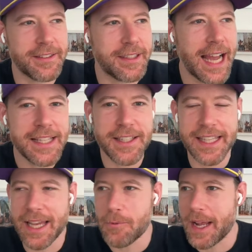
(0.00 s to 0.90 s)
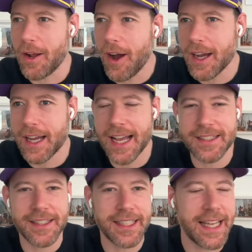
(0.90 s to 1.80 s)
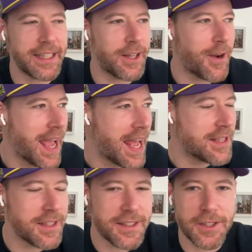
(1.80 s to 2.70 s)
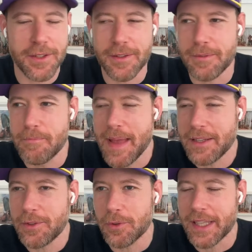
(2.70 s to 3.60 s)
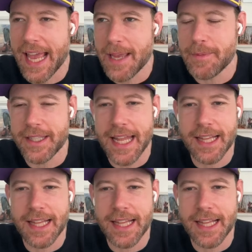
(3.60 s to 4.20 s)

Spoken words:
guys can get red hot, guys can get in their heads. It's such a mental game in